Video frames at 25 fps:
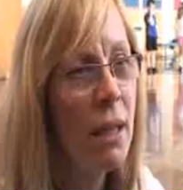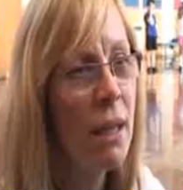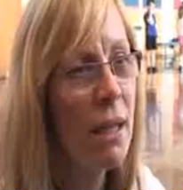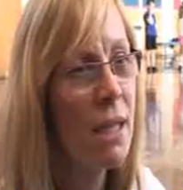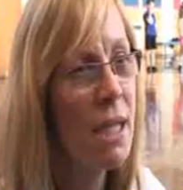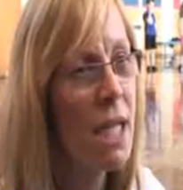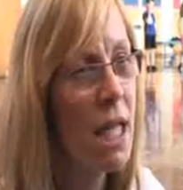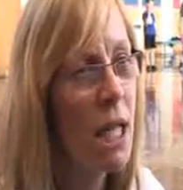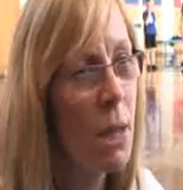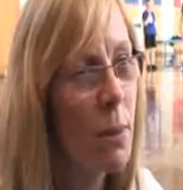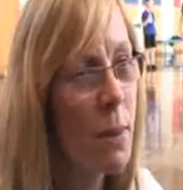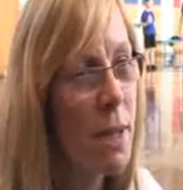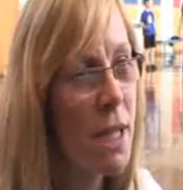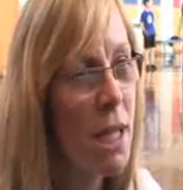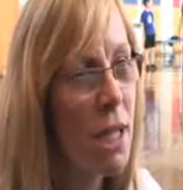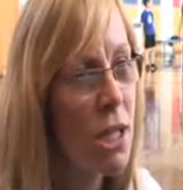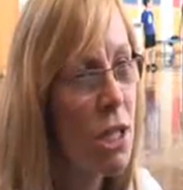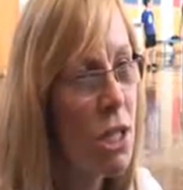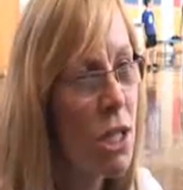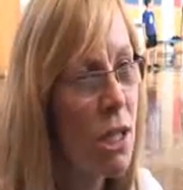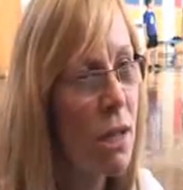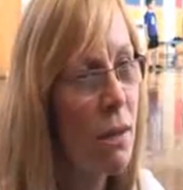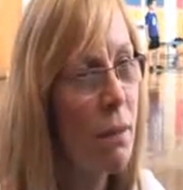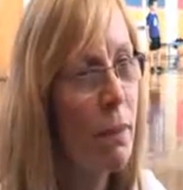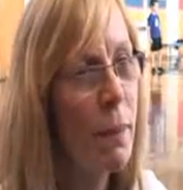See the
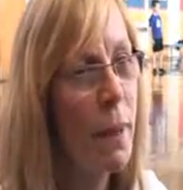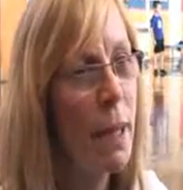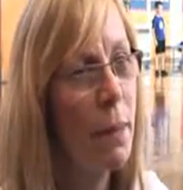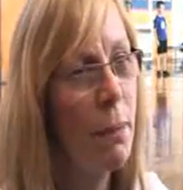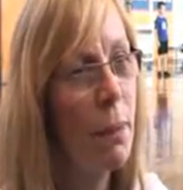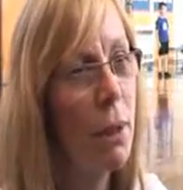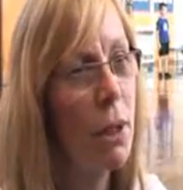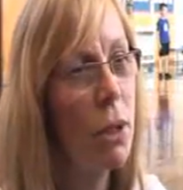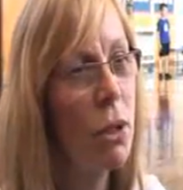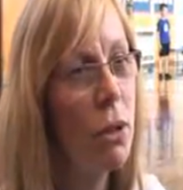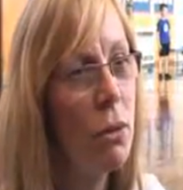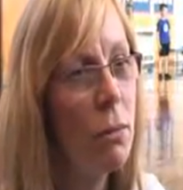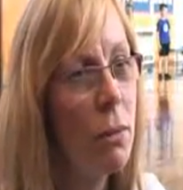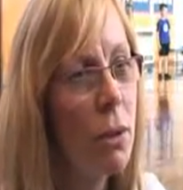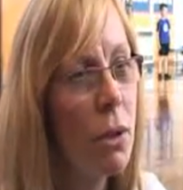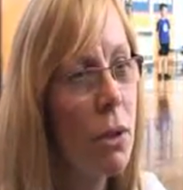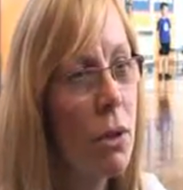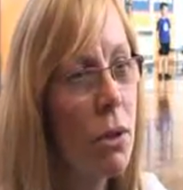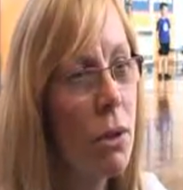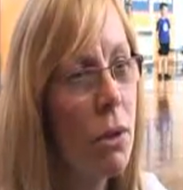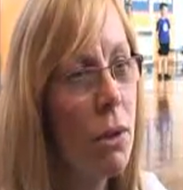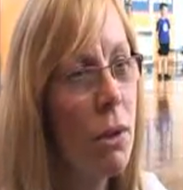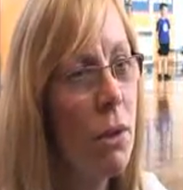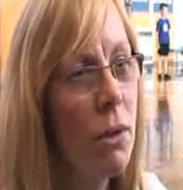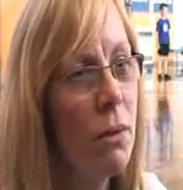potential in people coming
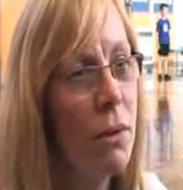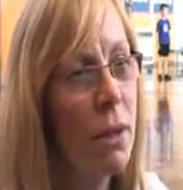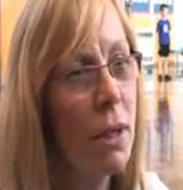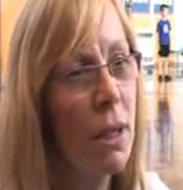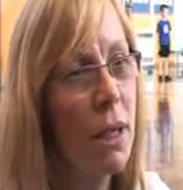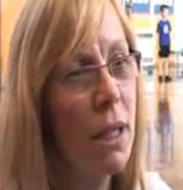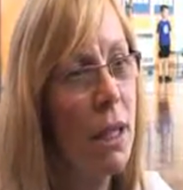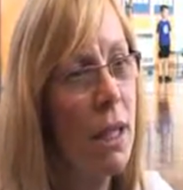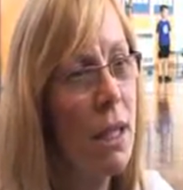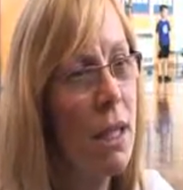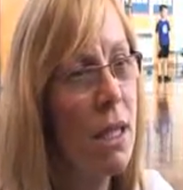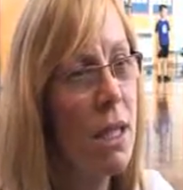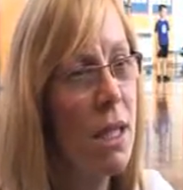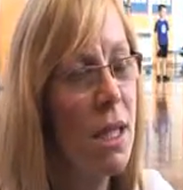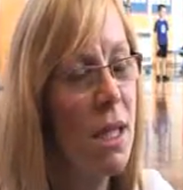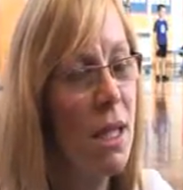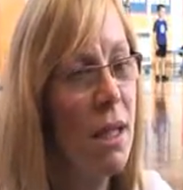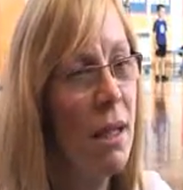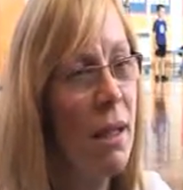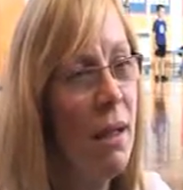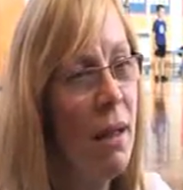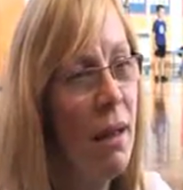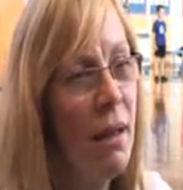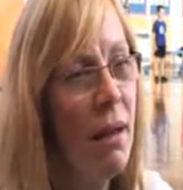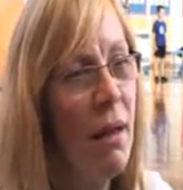through, the kids, the
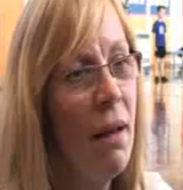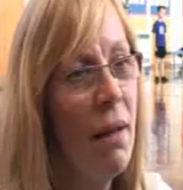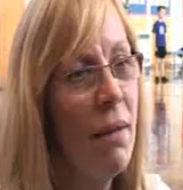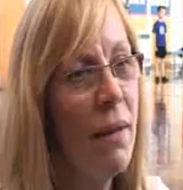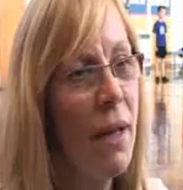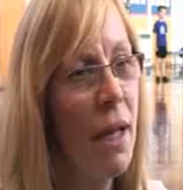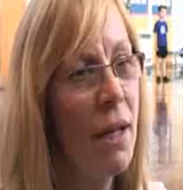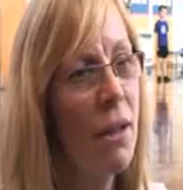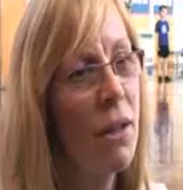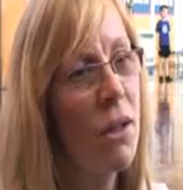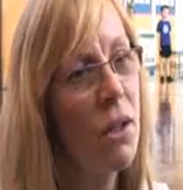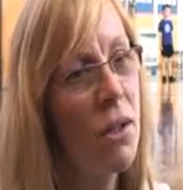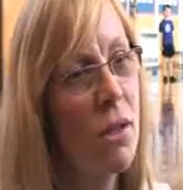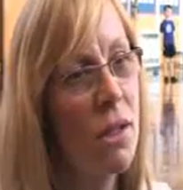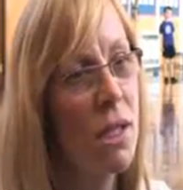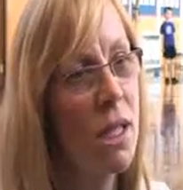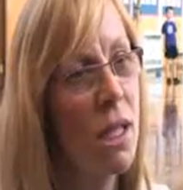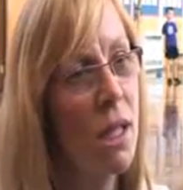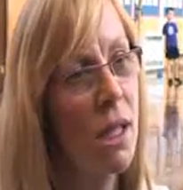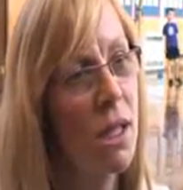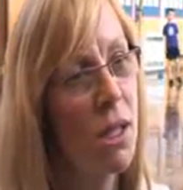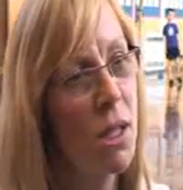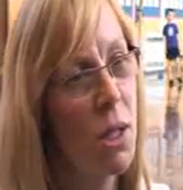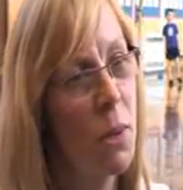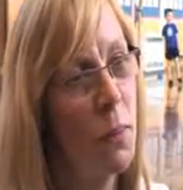
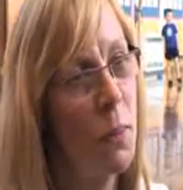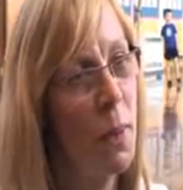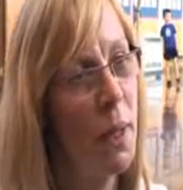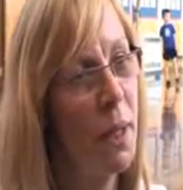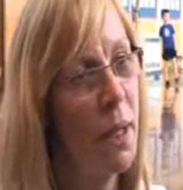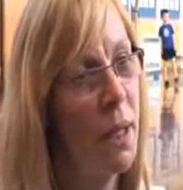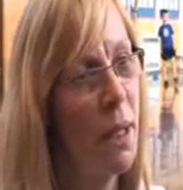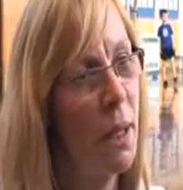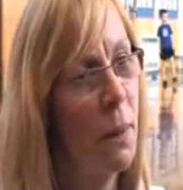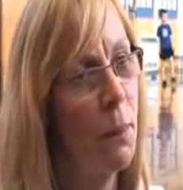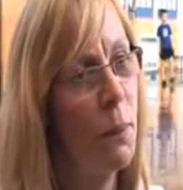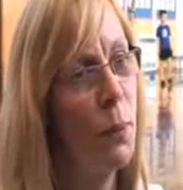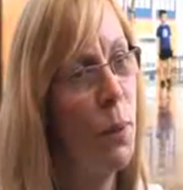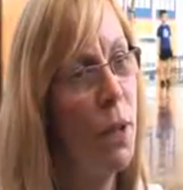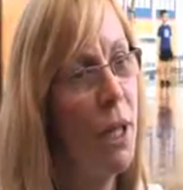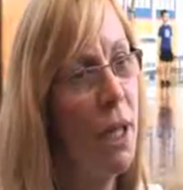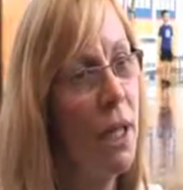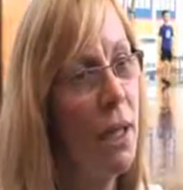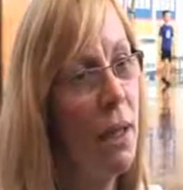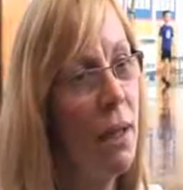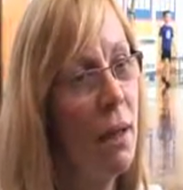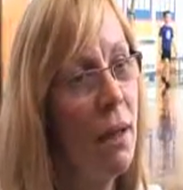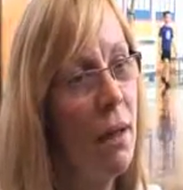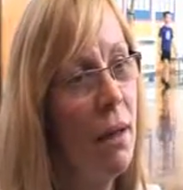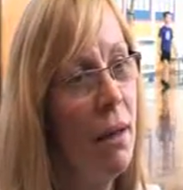enthusiasm that they bring.